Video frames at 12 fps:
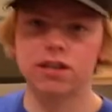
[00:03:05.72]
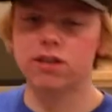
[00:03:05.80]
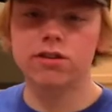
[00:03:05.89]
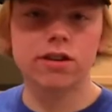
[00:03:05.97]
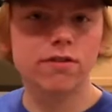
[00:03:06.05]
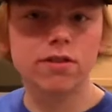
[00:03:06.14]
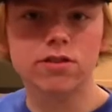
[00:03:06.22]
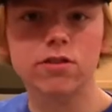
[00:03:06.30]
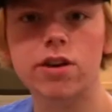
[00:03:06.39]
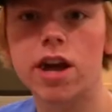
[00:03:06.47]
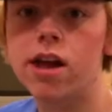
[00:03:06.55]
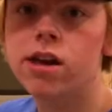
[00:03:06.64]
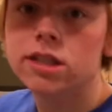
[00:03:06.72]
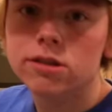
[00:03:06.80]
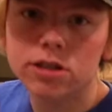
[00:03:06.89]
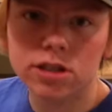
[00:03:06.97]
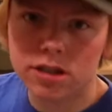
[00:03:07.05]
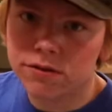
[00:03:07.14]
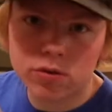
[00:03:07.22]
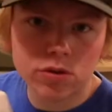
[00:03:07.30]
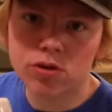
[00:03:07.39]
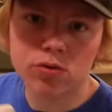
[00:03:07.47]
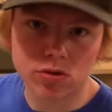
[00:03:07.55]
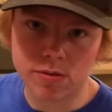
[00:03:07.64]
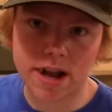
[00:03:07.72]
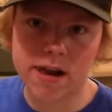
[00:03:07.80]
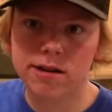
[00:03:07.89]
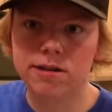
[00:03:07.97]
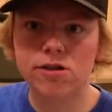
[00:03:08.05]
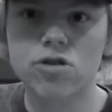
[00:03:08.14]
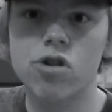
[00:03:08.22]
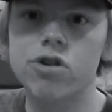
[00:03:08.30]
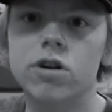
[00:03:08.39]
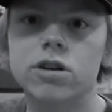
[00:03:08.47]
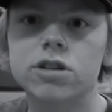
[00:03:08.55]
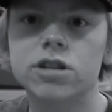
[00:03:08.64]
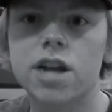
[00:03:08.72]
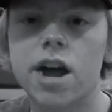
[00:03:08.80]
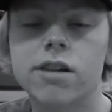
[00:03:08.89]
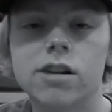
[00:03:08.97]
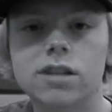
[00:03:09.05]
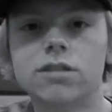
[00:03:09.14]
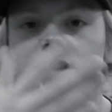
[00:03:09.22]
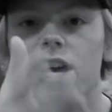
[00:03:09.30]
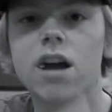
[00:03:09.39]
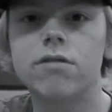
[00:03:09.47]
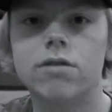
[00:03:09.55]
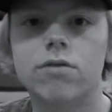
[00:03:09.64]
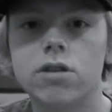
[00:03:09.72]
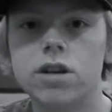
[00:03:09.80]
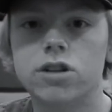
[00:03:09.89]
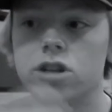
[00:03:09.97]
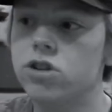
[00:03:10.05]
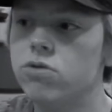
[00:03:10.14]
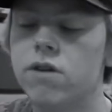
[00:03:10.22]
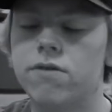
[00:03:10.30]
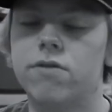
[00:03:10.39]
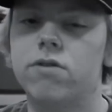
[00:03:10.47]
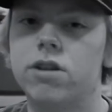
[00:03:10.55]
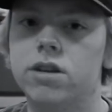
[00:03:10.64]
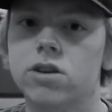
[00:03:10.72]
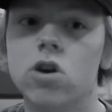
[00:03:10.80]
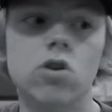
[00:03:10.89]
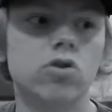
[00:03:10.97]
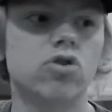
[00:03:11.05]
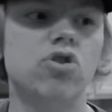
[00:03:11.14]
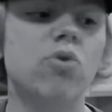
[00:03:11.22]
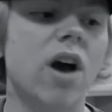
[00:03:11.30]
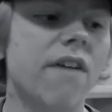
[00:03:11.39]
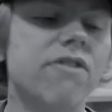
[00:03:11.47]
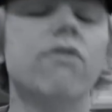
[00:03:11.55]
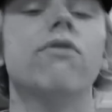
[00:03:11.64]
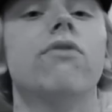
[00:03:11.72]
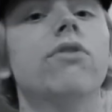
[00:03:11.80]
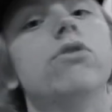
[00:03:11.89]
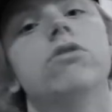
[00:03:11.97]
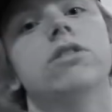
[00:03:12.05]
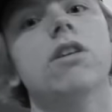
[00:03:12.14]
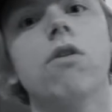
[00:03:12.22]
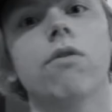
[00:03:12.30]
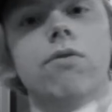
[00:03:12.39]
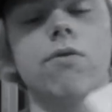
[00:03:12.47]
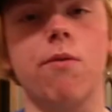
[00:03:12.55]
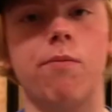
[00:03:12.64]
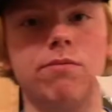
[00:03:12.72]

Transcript: another difference, okay? When you're living with a roommate, you understand not they have different needs and you have different needs. So you have to fulfill yourself.